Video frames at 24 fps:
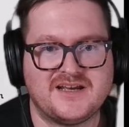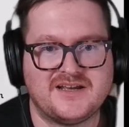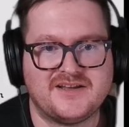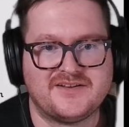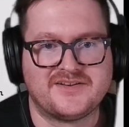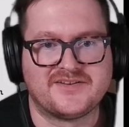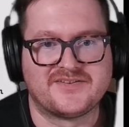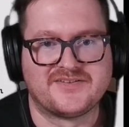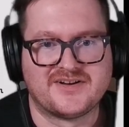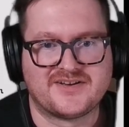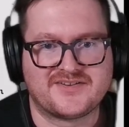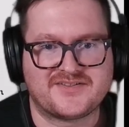
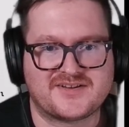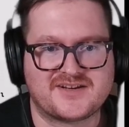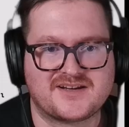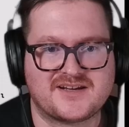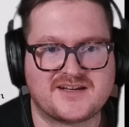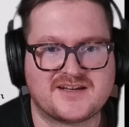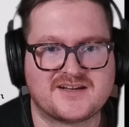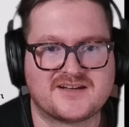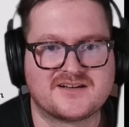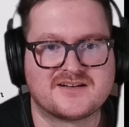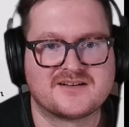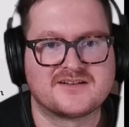There's nothing
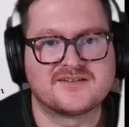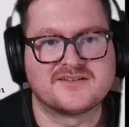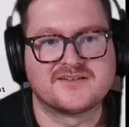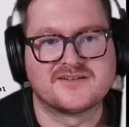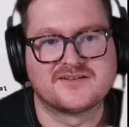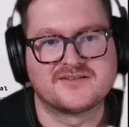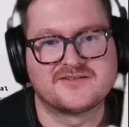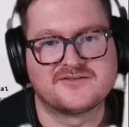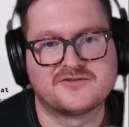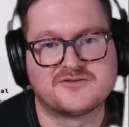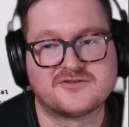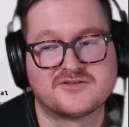
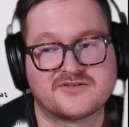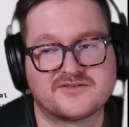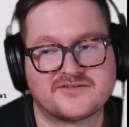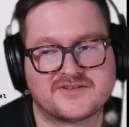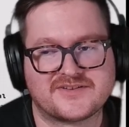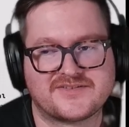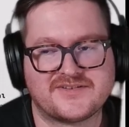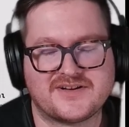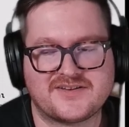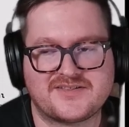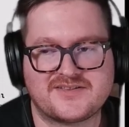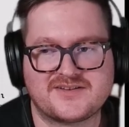
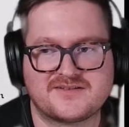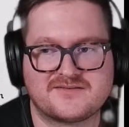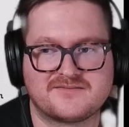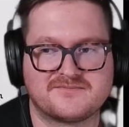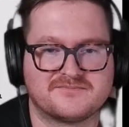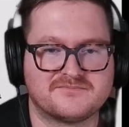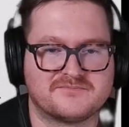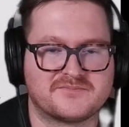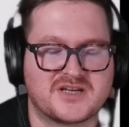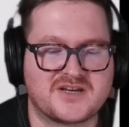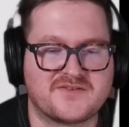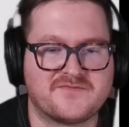there's
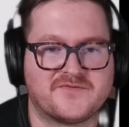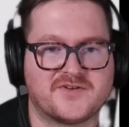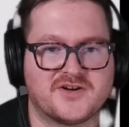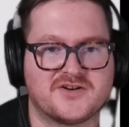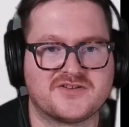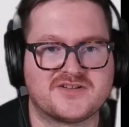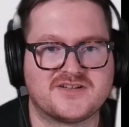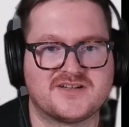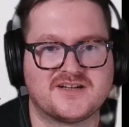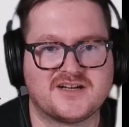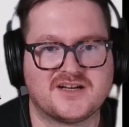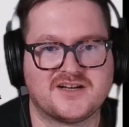nothing being
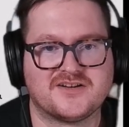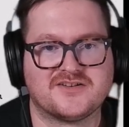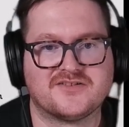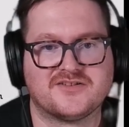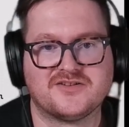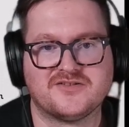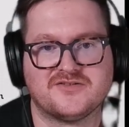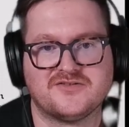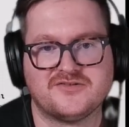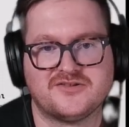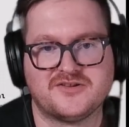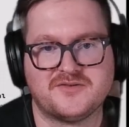voted
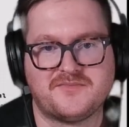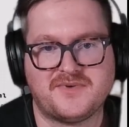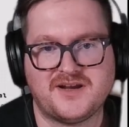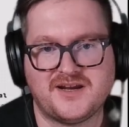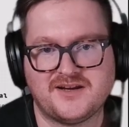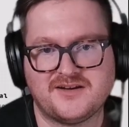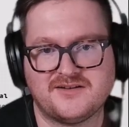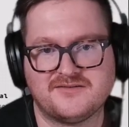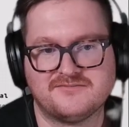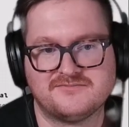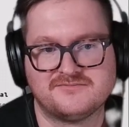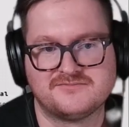into the
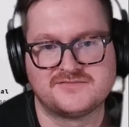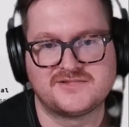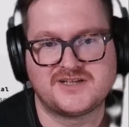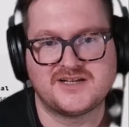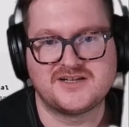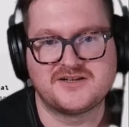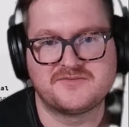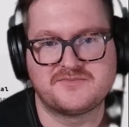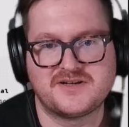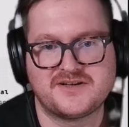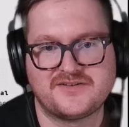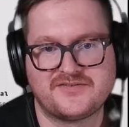main
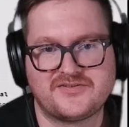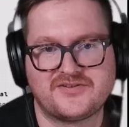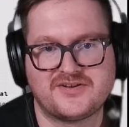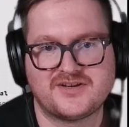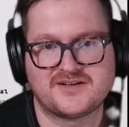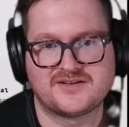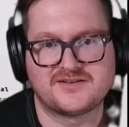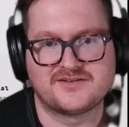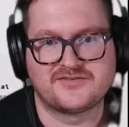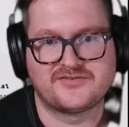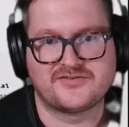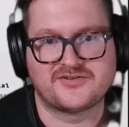database yet.